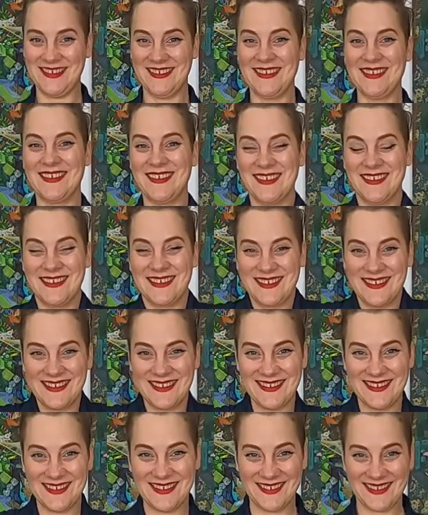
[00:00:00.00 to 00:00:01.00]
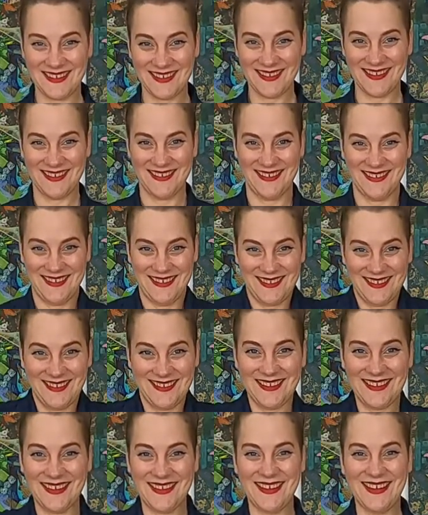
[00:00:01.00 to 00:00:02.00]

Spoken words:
Nothing is said.